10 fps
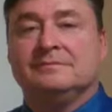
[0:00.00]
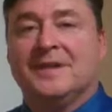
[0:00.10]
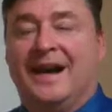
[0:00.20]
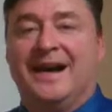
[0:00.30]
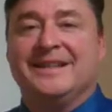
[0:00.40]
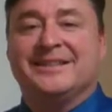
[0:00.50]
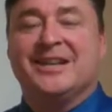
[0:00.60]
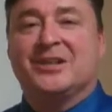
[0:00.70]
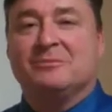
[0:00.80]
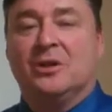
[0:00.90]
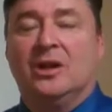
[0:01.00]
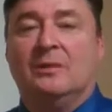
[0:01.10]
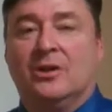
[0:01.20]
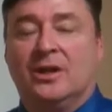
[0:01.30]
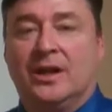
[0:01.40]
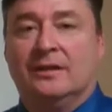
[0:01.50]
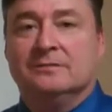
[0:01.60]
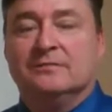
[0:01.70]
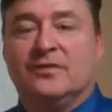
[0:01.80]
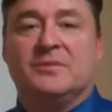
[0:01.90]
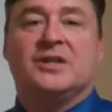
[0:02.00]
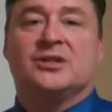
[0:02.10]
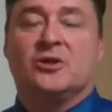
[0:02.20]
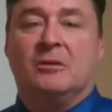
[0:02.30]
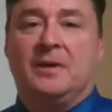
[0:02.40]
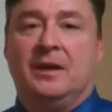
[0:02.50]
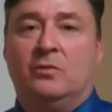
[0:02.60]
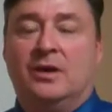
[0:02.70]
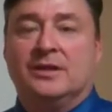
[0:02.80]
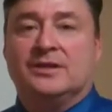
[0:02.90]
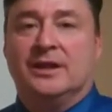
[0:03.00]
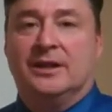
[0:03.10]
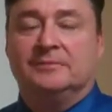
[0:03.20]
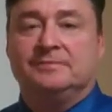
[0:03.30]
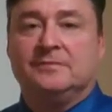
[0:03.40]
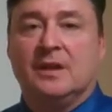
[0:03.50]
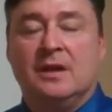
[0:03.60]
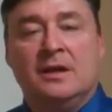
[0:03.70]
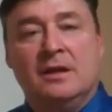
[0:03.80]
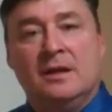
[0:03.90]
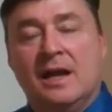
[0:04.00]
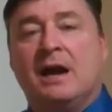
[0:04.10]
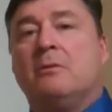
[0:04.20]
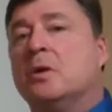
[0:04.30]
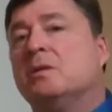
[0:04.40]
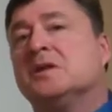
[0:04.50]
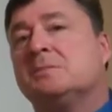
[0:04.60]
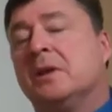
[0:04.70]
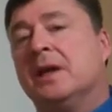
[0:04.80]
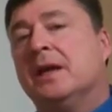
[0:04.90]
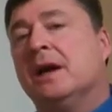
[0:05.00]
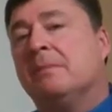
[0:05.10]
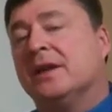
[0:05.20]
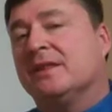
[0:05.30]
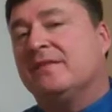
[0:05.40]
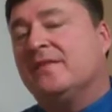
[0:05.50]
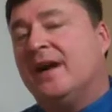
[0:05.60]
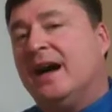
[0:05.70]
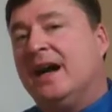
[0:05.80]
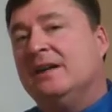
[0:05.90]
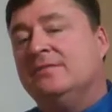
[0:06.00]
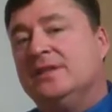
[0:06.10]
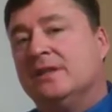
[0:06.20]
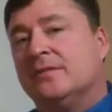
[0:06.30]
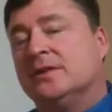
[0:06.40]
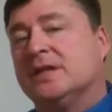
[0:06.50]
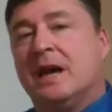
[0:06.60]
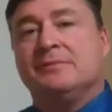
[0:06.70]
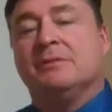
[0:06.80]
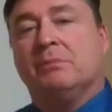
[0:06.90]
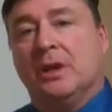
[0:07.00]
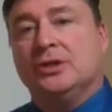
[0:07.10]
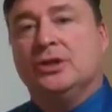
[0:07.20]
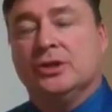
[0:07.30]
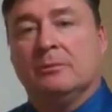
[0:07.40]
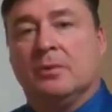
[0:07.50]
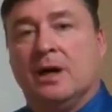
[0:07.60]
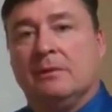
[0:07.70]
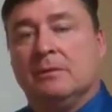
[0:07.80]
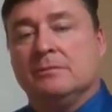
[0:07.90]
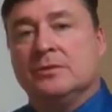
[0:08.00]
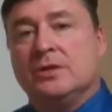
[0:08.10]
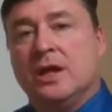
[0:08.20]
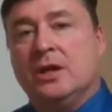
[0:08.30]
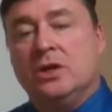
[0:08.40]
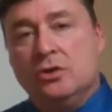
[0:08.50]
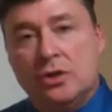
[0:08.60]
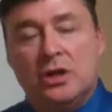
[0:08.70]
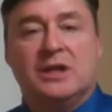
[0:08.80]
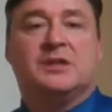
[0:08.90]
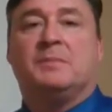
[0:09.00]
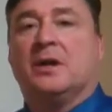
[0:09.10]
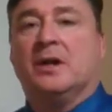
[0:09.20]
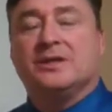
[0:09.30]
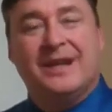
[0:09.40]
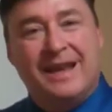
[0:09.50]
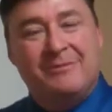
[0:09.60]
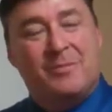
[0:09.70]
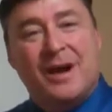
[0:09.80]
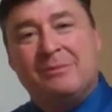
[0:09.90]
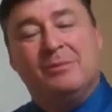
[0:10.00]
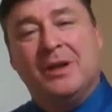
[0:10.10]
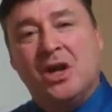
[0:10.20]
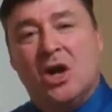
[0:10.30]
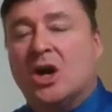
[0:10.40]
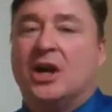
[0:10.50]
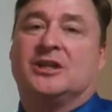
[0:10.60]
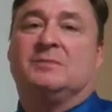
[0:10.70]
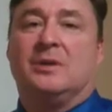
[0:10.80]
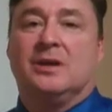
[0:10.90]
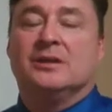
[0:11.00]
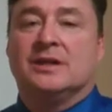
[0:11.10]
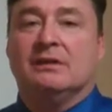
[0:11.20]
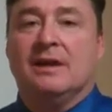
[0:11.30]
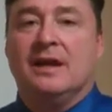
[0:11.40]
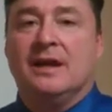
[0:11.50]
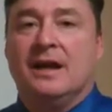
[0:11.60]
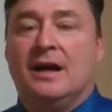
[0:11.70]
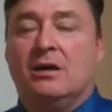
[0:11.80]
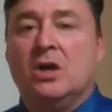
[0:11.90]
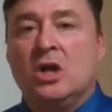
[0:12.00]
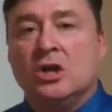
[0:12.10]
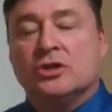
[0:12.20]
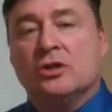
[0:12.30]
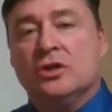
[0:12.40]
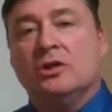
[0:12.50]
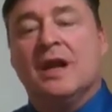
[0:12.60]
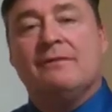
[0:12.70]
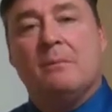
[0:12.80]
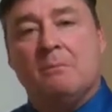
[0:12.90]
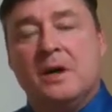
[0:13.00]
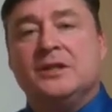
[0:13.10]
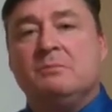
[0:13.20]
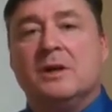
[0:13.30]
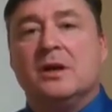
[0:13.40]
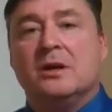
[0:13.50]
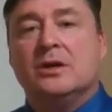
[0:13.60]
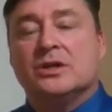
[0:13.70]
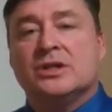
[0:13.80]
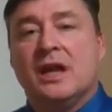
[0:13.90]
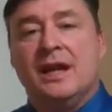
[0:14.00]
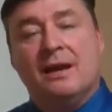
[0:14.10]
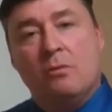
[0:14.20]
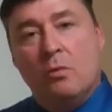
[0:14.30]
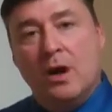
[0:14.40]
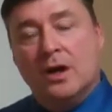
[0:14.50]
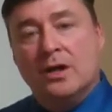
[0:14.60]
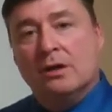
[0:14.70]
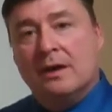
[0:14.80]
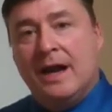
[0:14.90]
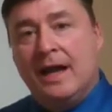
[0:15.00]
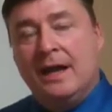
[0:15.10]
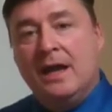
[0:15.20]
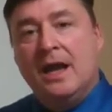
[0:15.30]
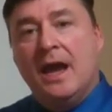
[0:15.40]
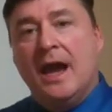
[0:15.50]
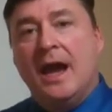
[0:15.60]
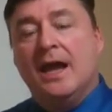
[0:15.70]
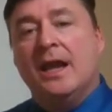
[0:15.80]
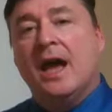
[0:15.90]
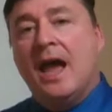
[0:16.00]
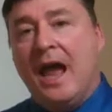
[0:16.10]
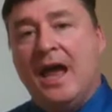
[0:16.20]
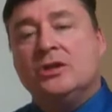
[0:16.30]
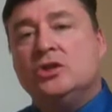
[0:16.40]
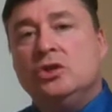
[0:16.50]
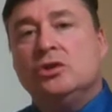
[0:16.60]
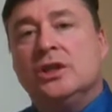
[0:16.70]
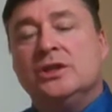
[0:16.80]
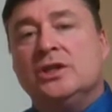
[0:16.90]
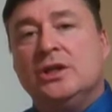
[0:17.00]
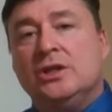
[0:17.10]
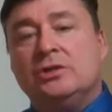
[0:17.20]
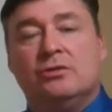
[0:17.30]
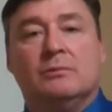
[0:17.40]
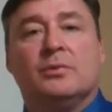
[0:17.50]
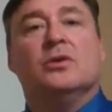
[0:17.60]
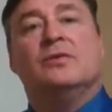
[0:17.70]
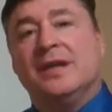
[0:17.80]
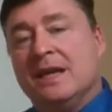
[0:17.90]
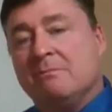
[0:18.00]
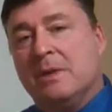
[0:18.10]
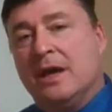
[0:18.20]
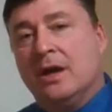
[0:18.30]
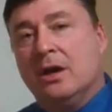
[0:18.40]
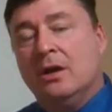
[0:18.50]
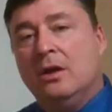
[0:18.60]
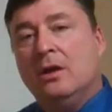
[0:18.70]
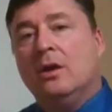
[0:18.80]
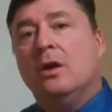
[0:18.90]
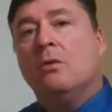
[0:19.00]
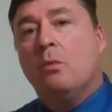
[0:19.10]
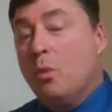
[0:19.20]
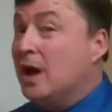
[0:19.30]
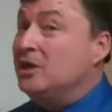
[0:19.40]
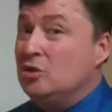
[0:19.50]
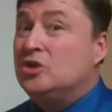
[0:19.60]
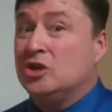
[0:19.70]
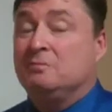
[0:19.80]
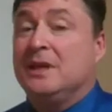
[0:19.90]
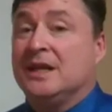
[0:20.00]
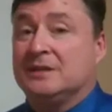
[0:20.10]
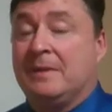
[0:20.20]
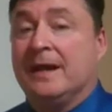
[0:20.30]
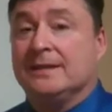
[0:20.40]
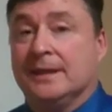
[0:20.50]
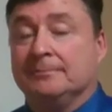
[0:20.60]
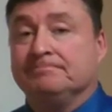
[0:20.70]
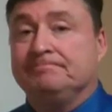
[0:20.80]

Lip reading: Hi, this is Dr. Billhemmer again from the Tuscola Pain and Wellness Center. Now I'm going to explain about the 5 different types of blood sugar problems that you could experiencing and probably are experiencing right now, so that you'll have a much better understanding where you're at, and as you continue to improve and get better, what you should be expecting.